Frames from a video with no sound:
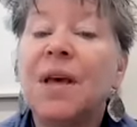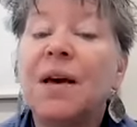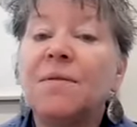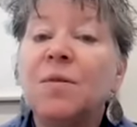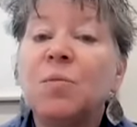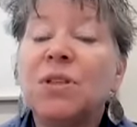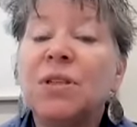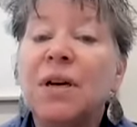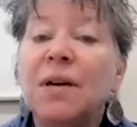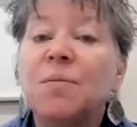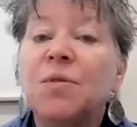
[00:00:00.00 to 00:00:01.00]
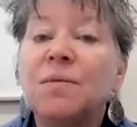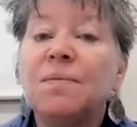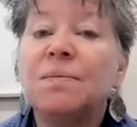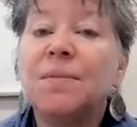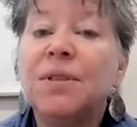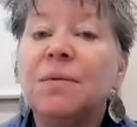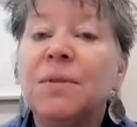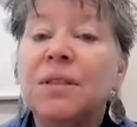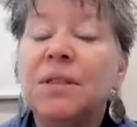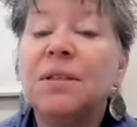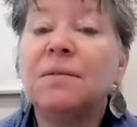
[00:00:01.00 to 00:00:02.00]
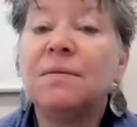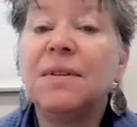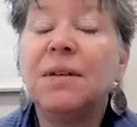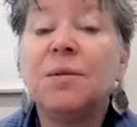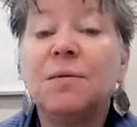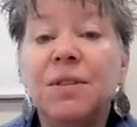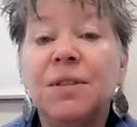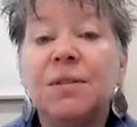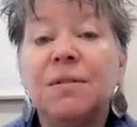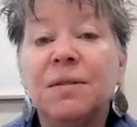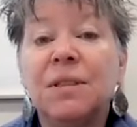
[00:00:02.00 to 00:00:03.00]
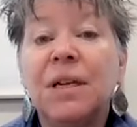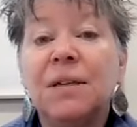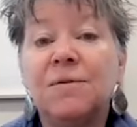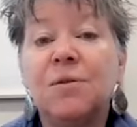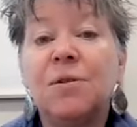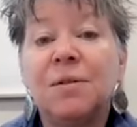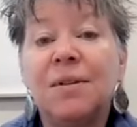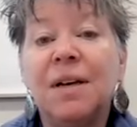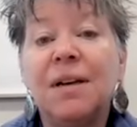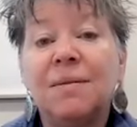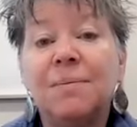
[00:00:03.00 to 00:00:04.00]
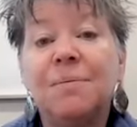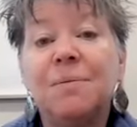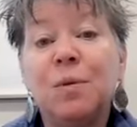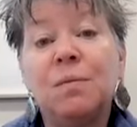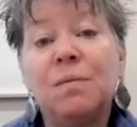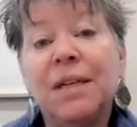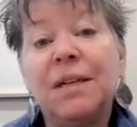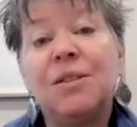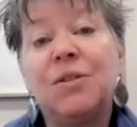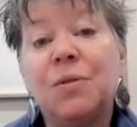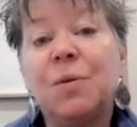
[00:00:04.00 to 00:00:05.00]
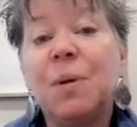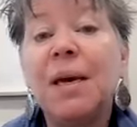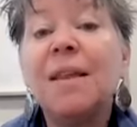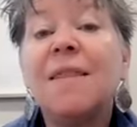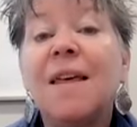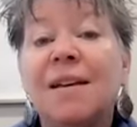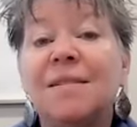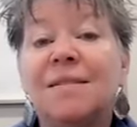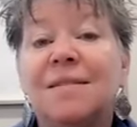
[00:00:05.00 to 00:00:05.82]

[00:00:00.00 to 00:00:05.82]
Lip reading: having more time would be really, that would feel delightful. I would like to create that.